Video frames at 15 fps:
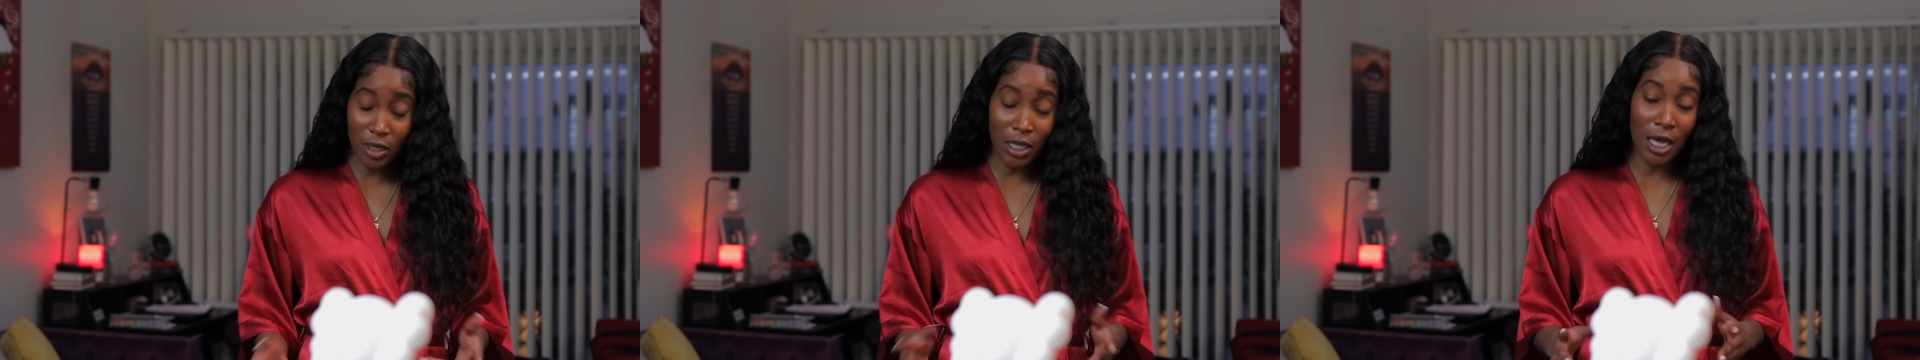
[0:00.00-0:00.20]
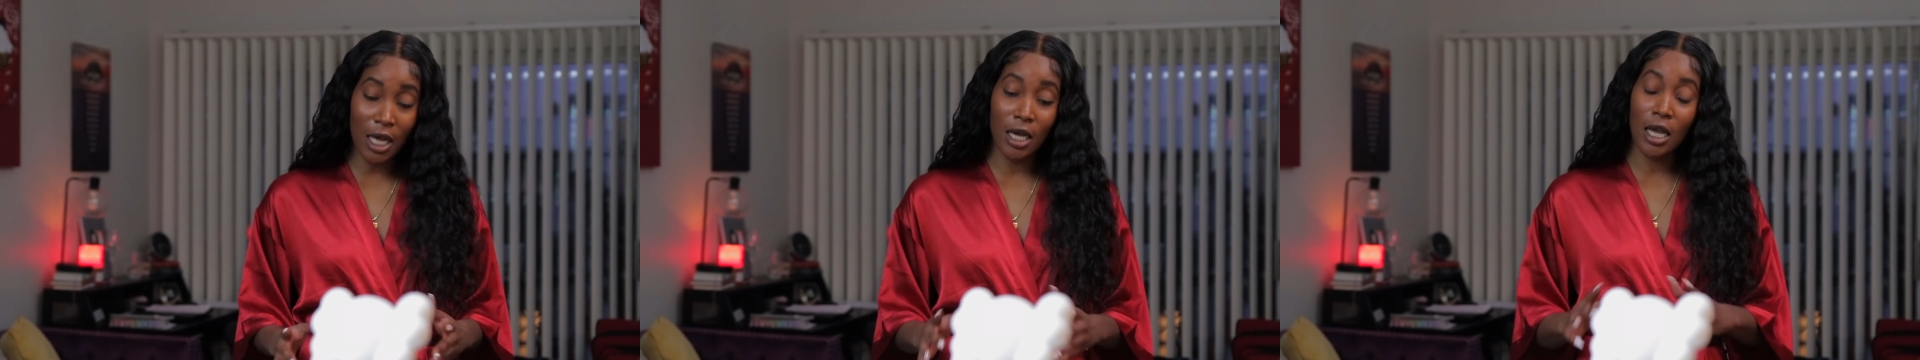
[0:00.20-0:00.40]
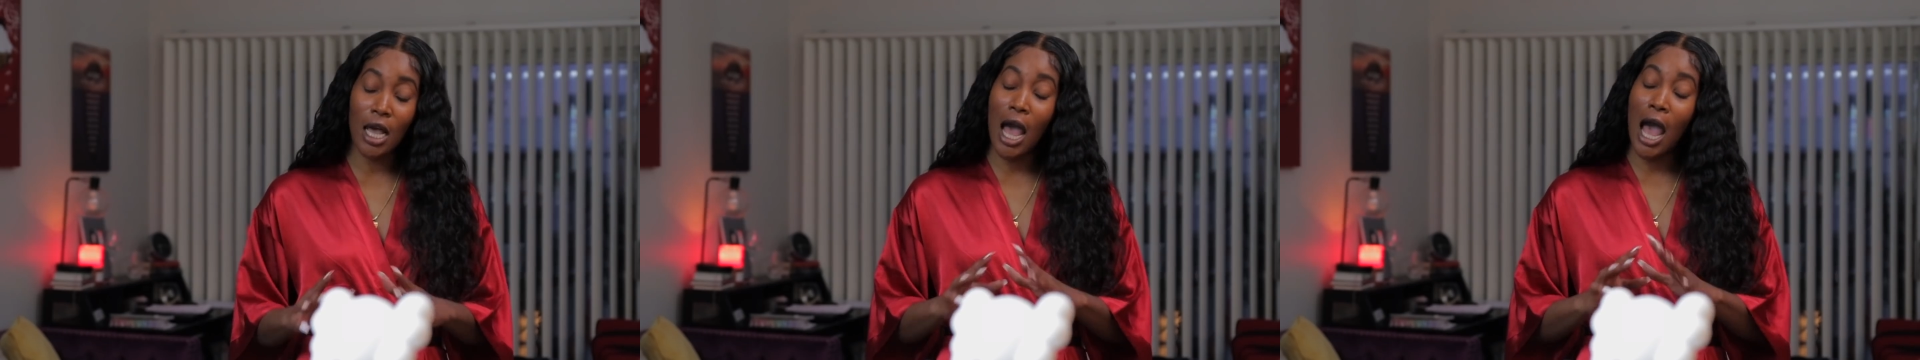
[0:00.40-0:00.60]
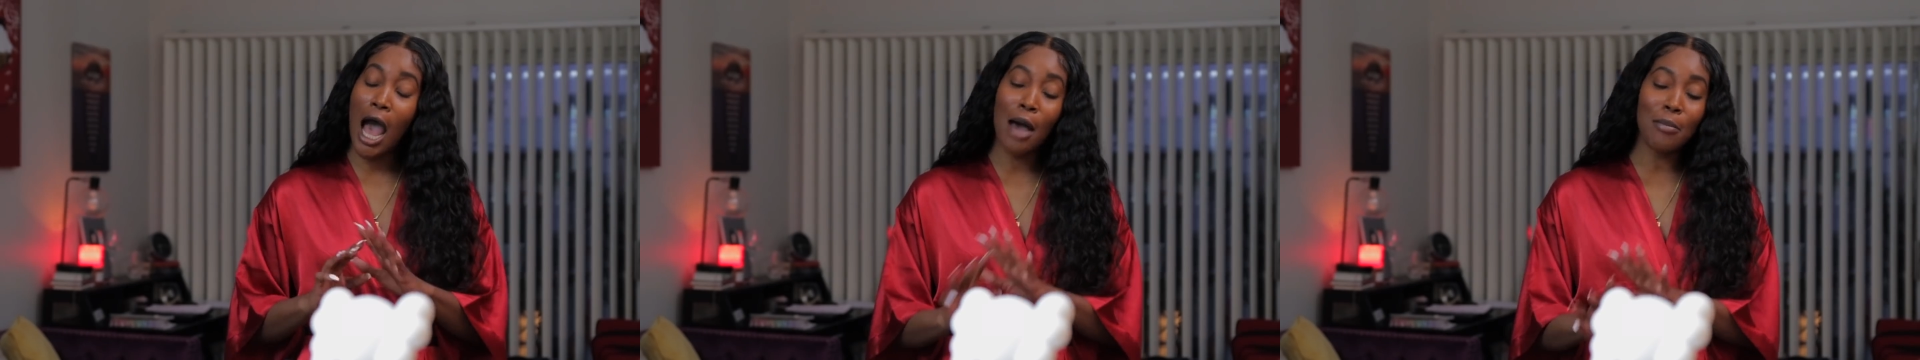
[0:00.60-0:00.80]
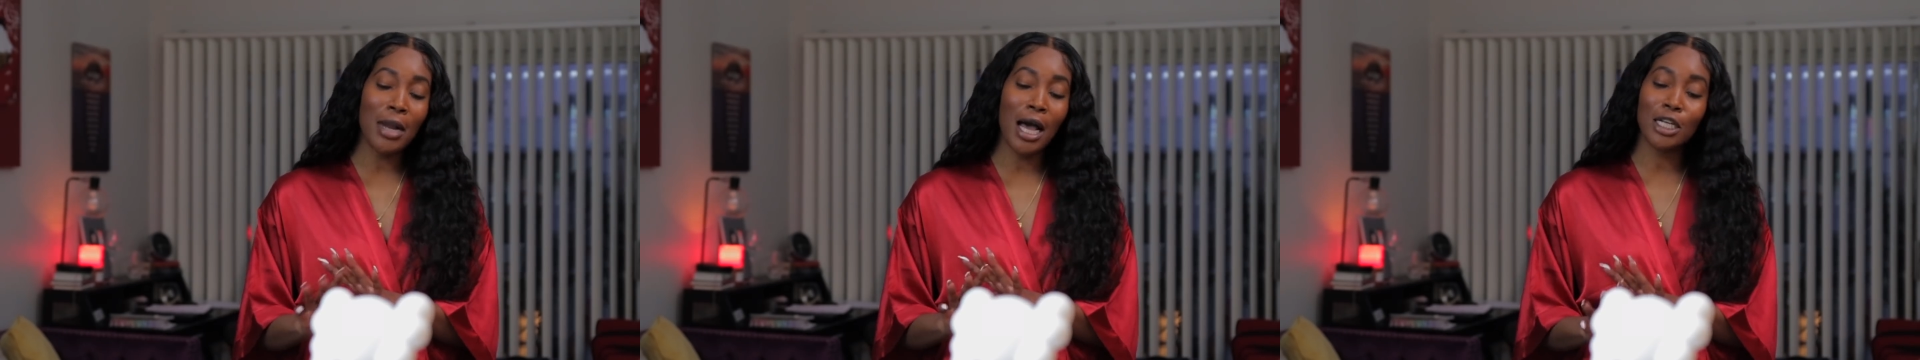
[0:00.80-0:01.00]
Look,
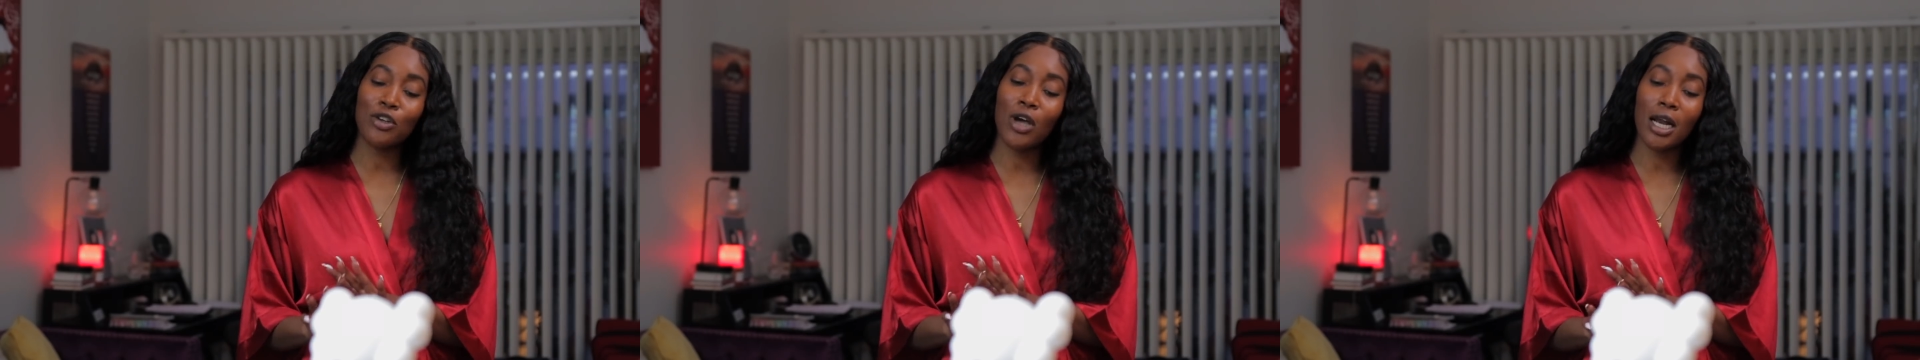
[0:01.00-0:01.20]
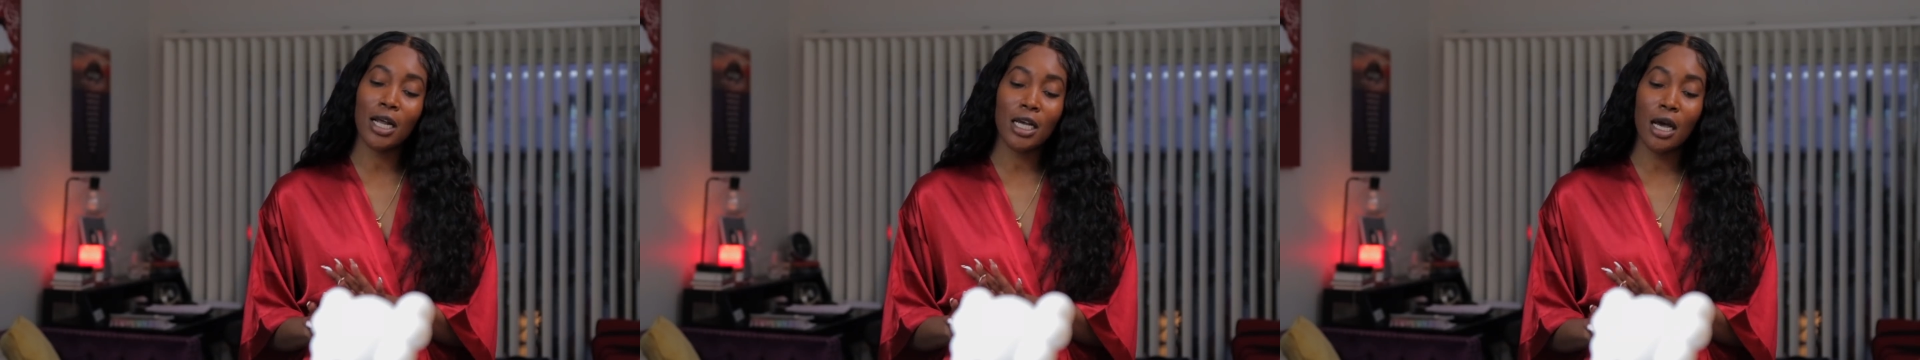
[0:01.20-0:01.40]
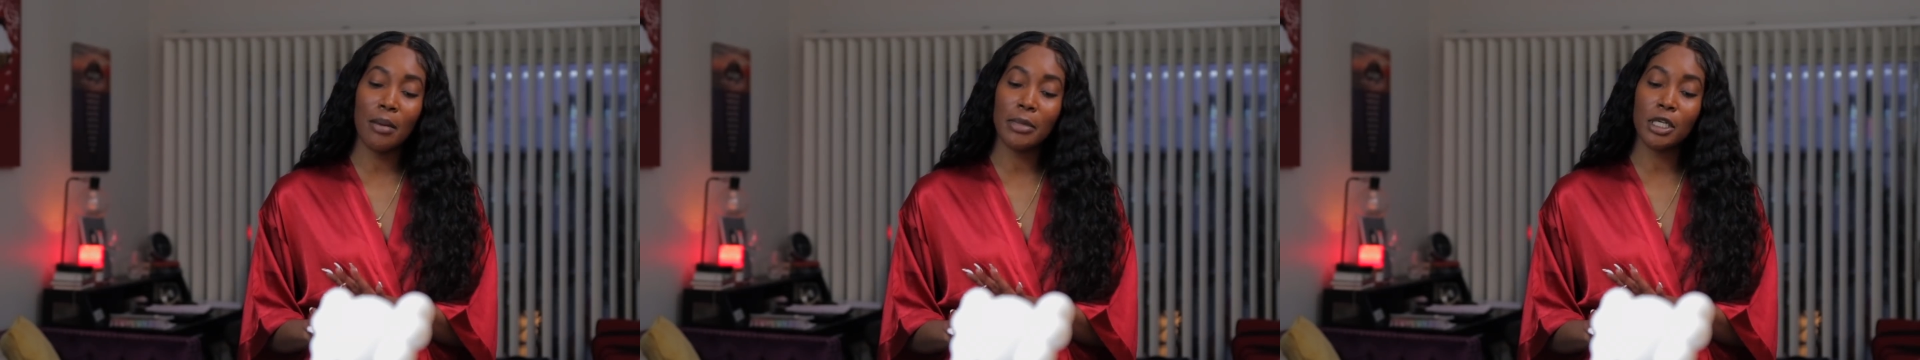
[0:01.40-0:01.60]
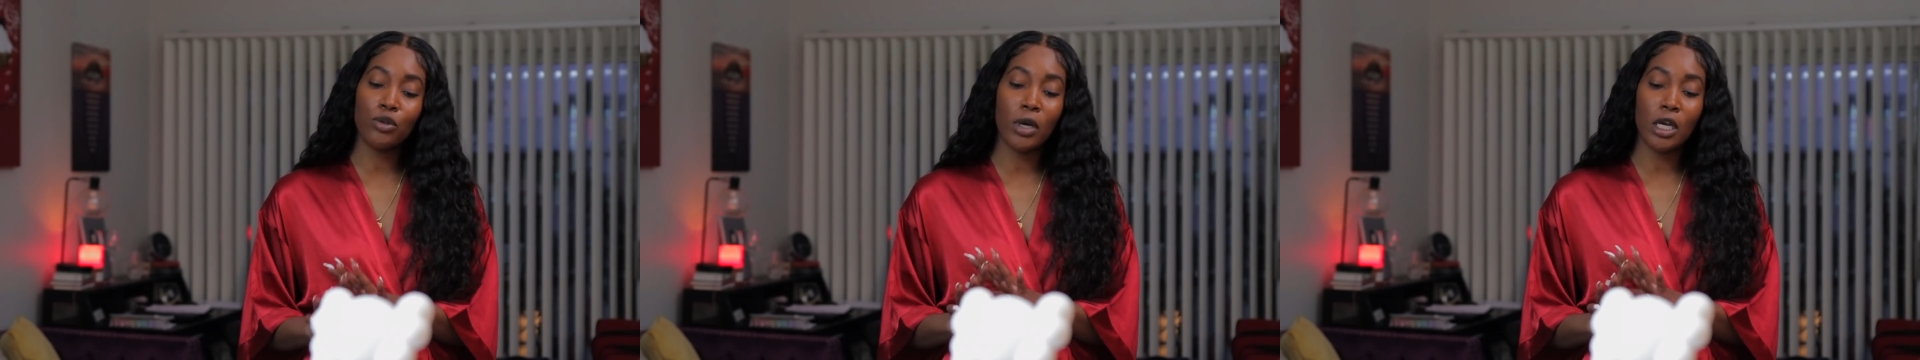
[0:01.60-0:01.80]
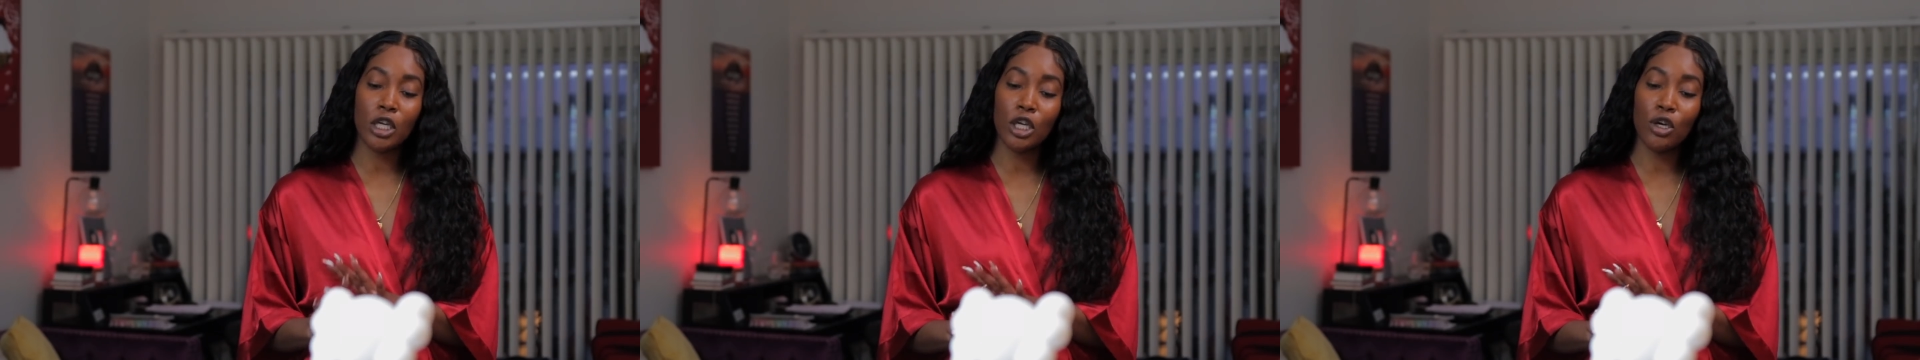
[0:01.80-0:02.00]
I'm not trying to come
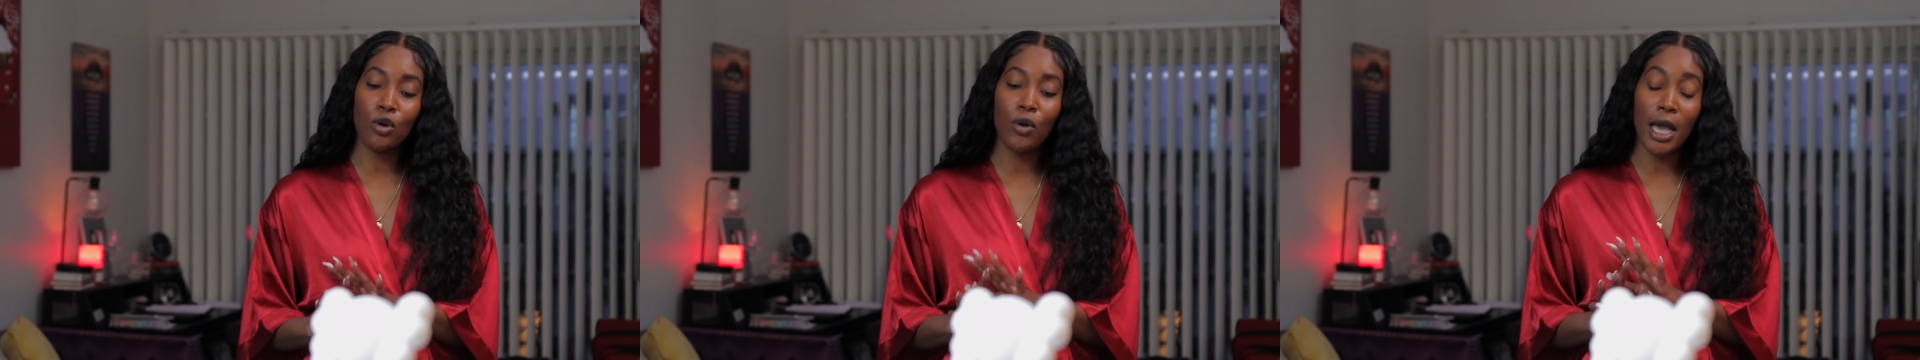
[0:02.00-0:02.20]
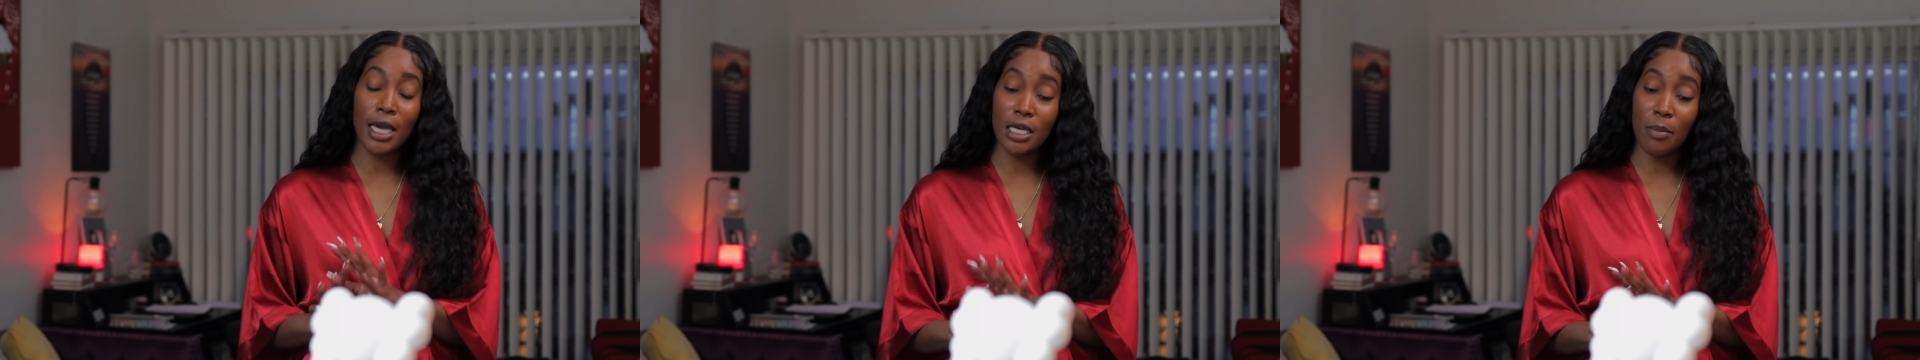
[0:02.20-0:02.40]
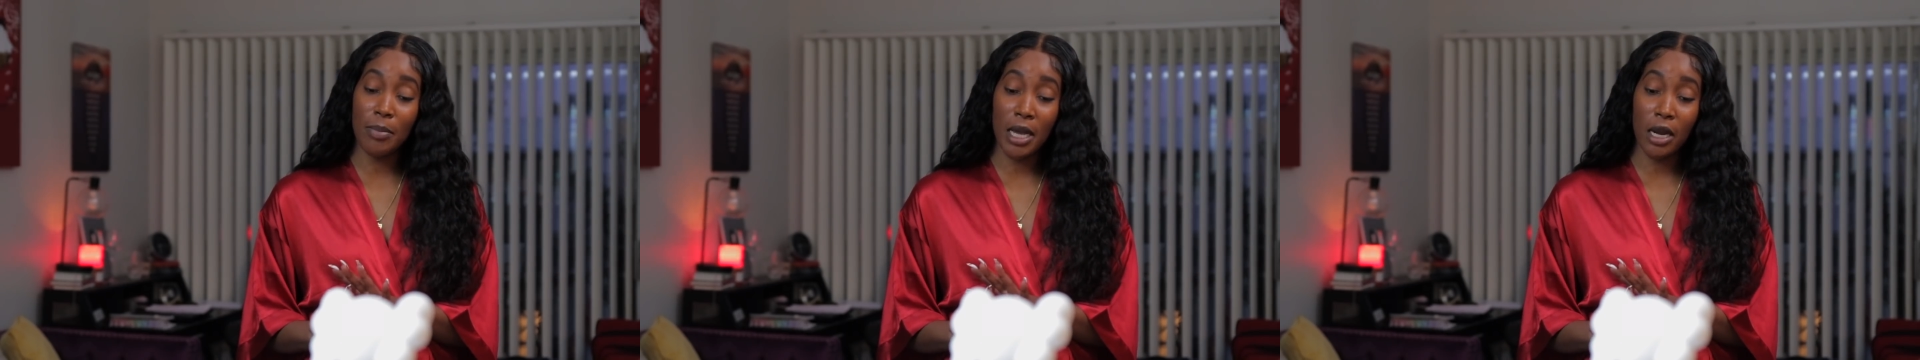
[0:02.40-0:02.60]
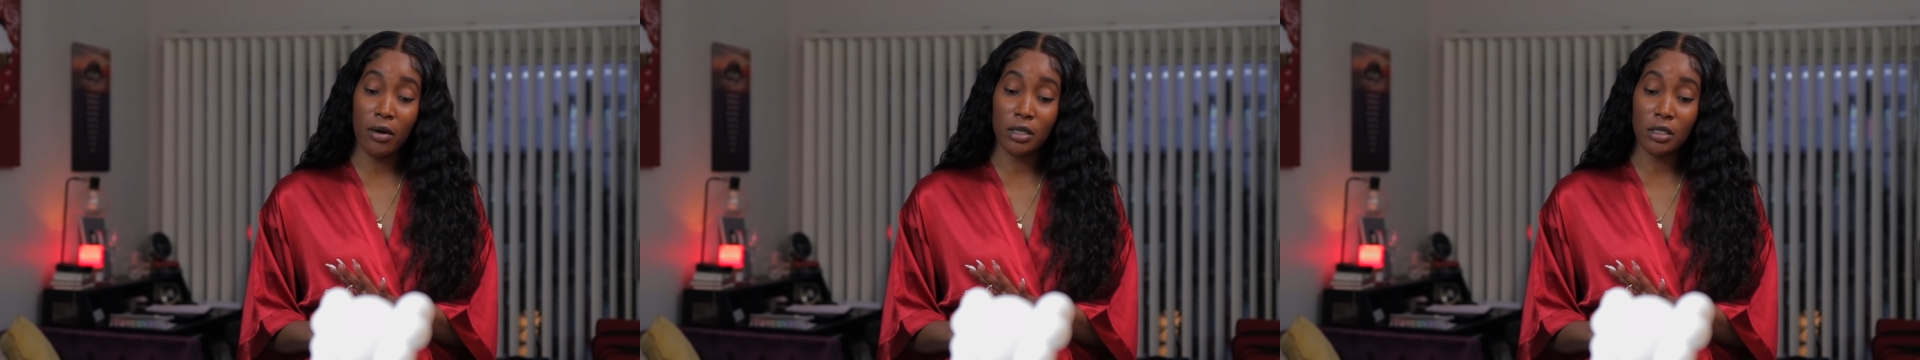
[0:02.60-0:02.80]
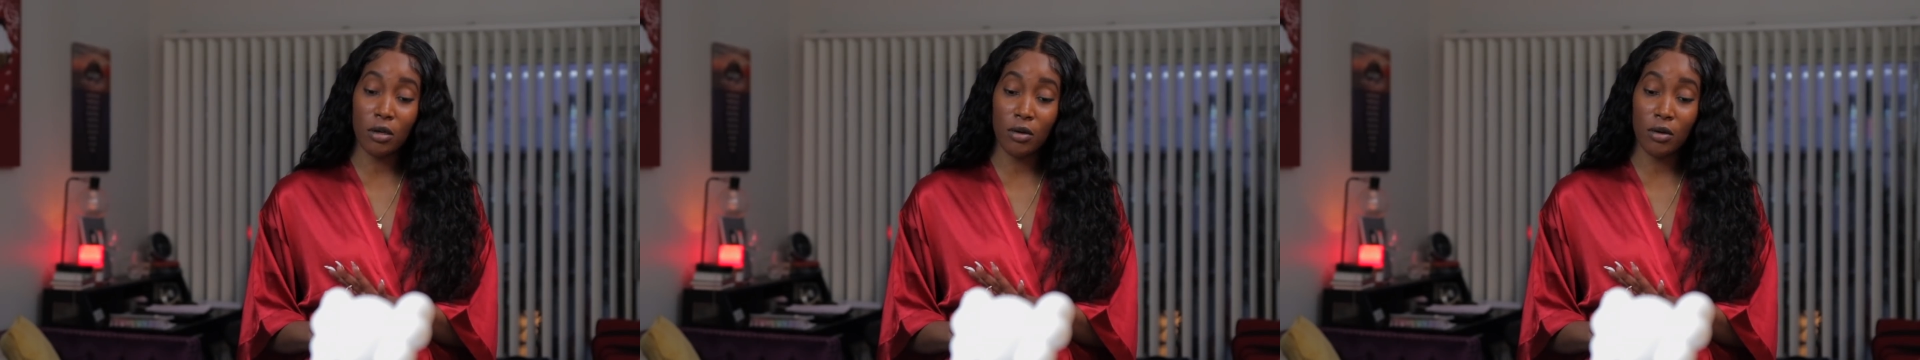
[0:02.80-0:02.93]
between you and your parents,